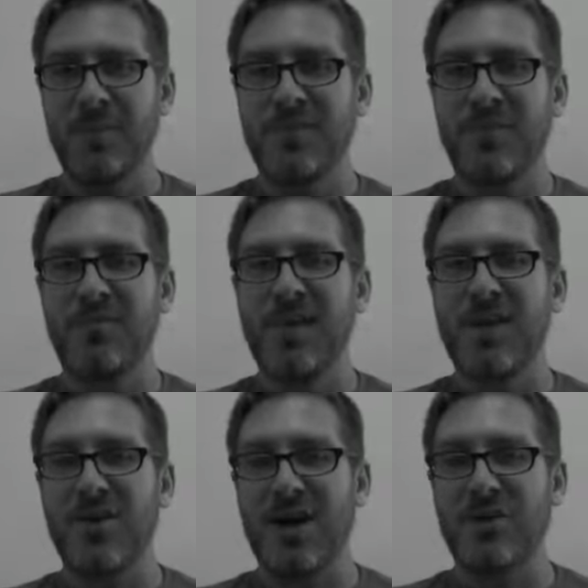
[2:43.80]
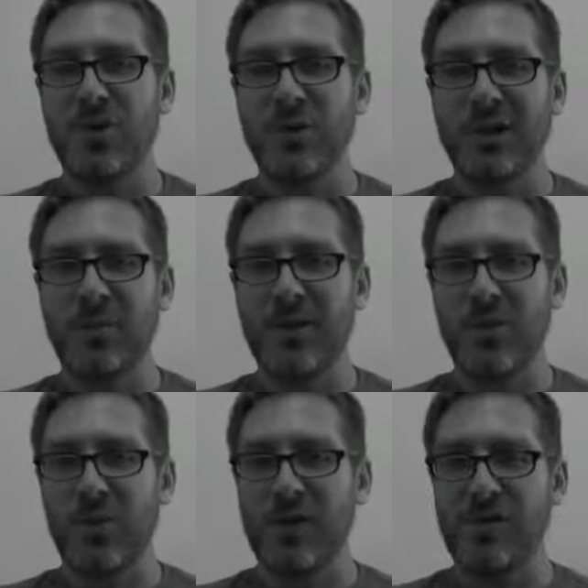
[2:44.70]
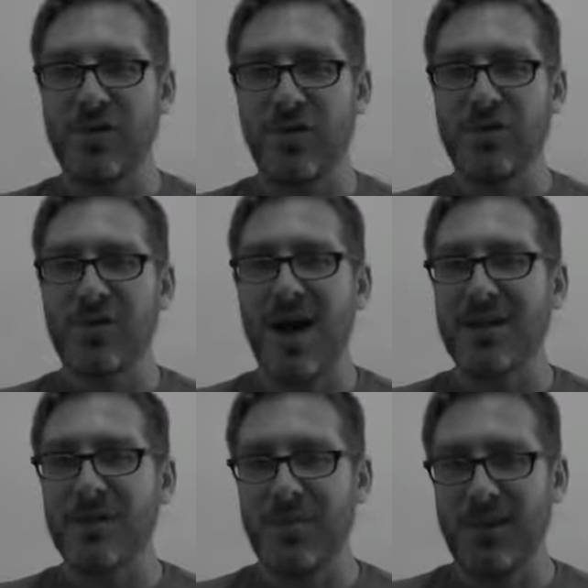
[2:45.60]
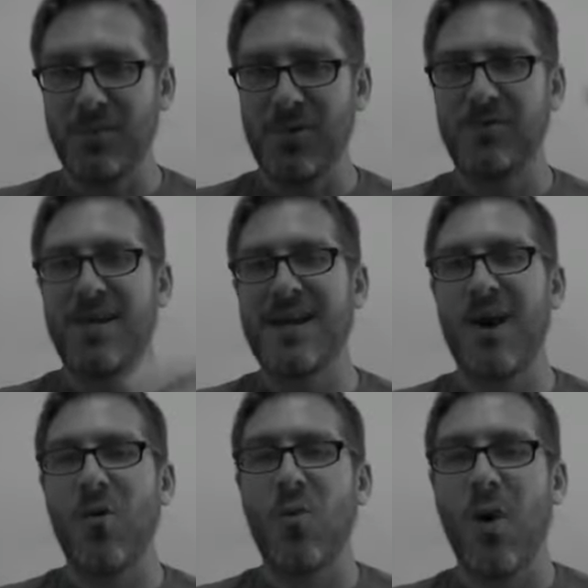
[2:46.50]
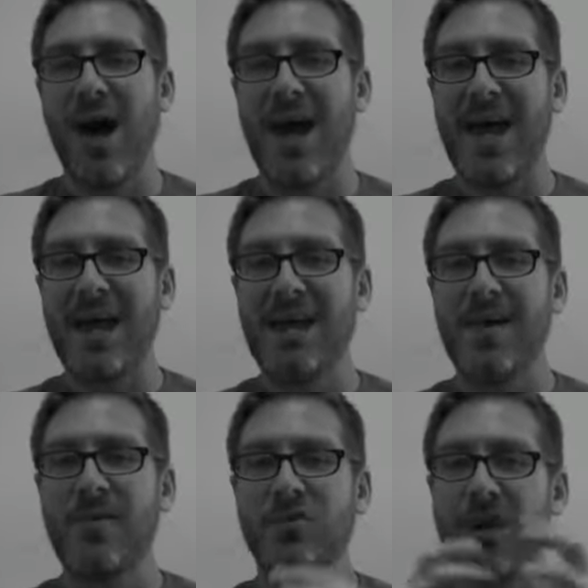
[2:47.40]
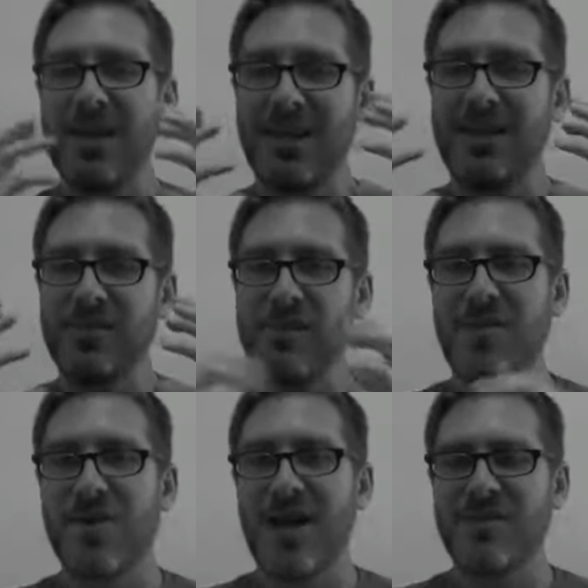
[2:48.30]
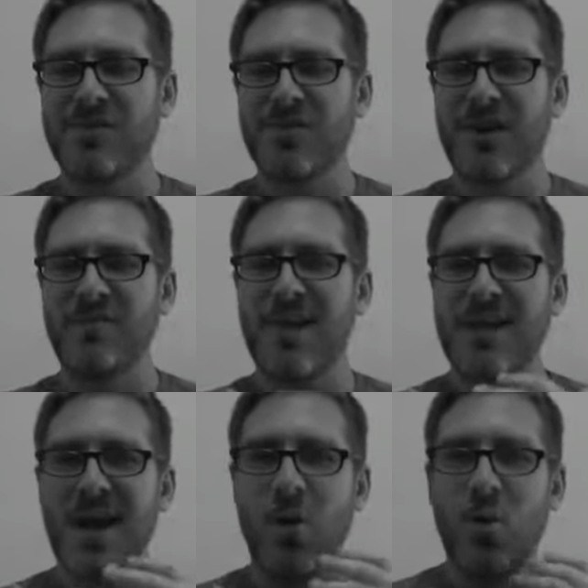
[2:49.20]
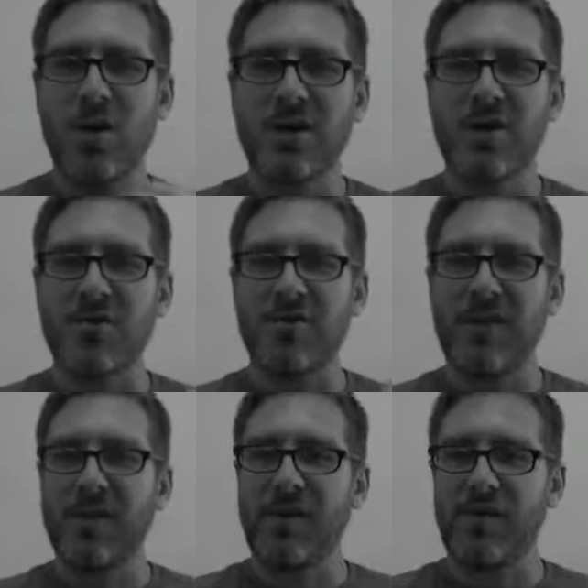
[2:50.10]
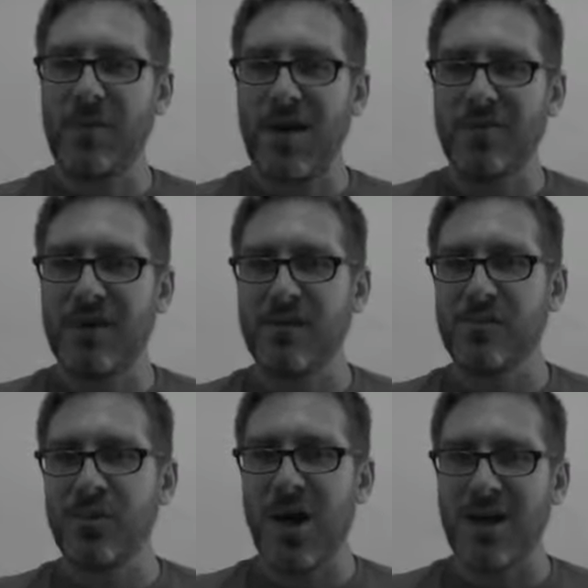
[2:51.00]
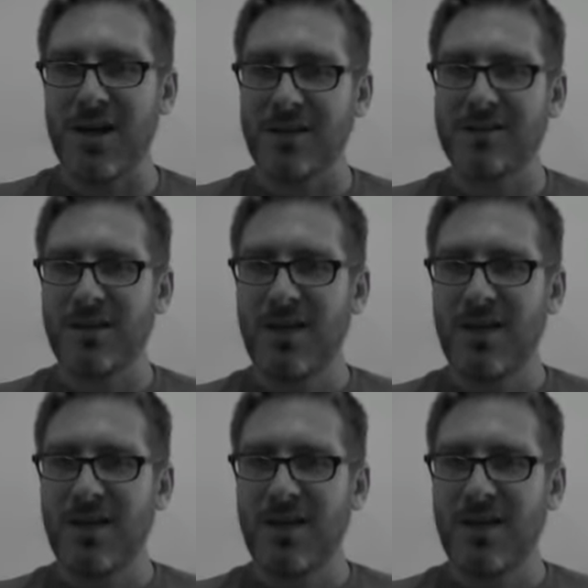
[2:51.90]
to figure out, do a little bit of research, talk to people, and find out why. Try to get inside their heads and try to find out what are your feelings about this product.